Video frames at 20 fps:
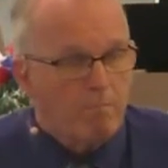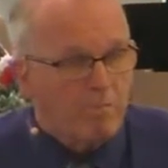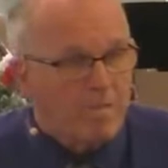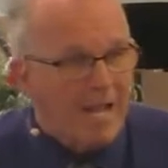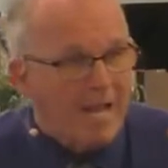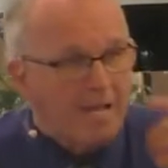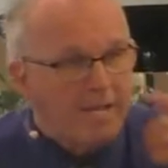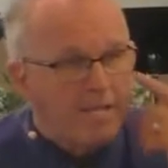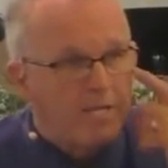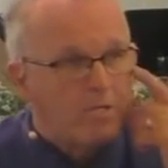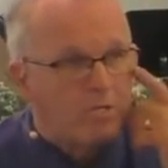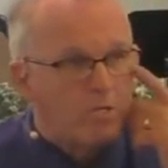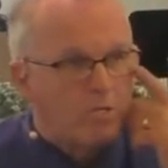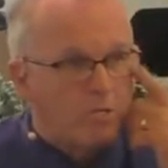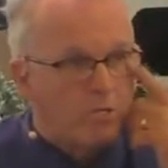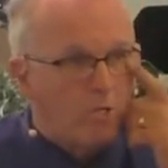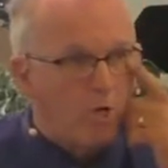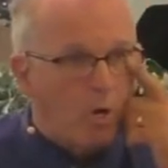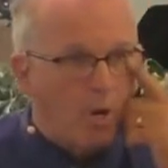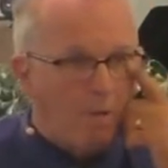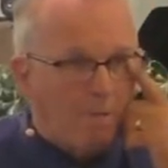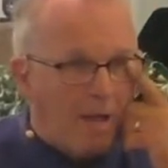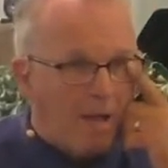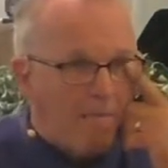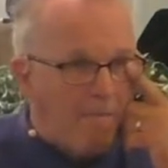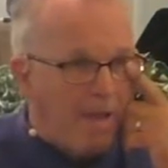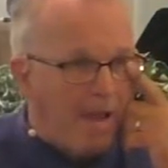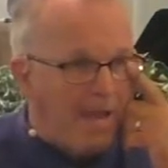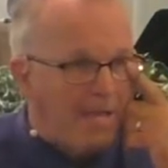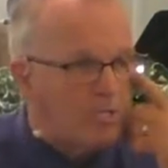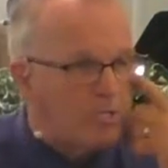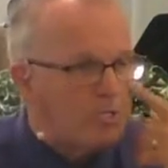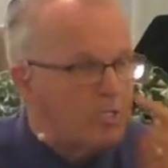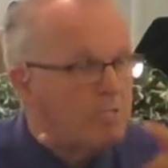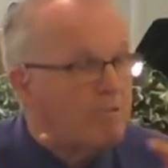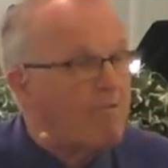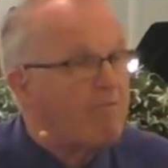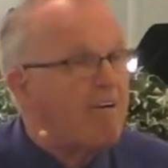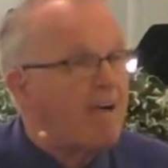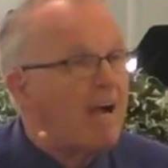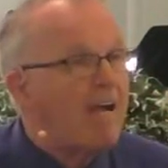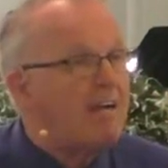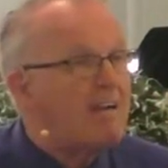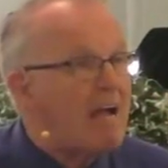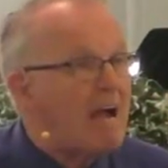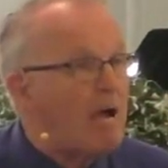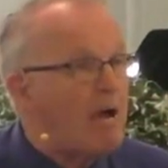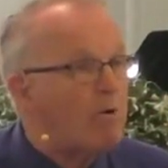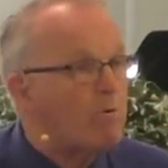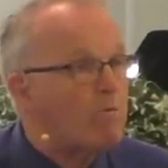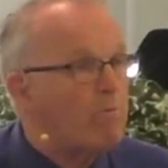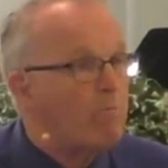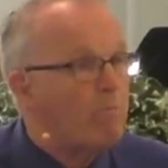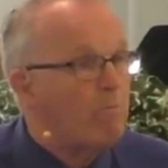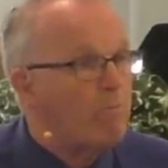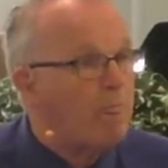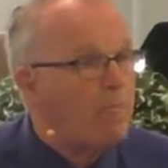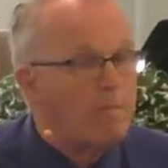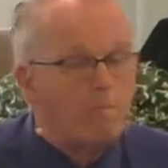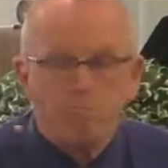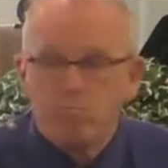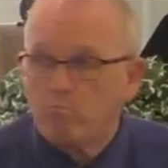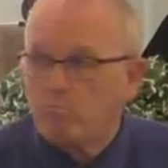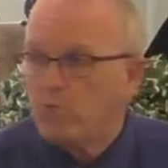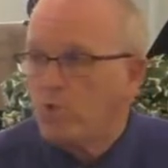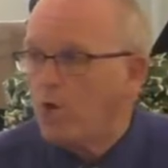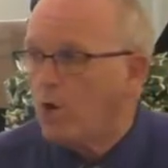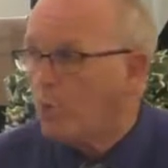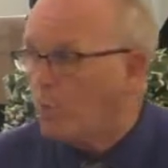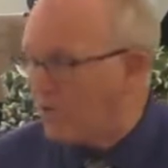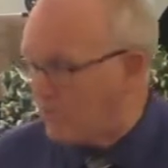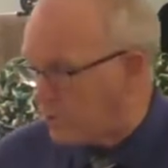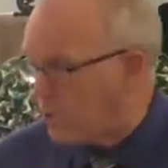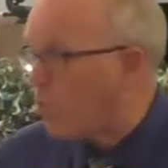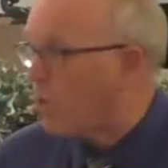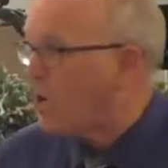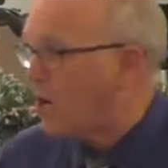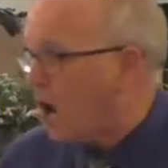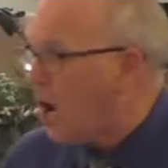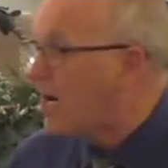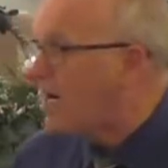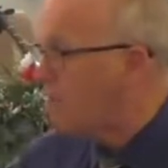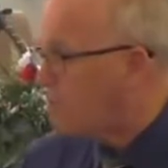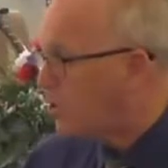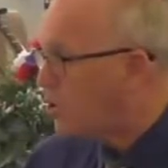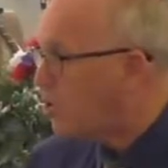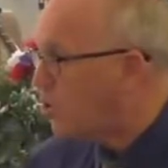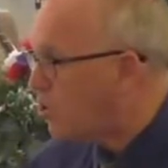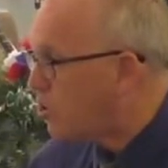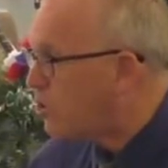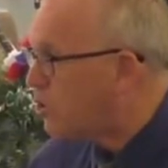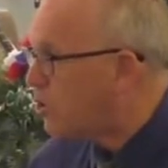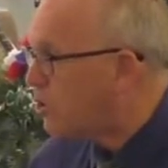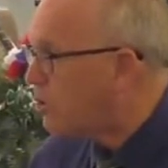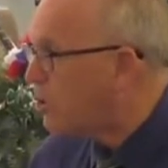That is, I'm anxious to find out, what's going on in the church.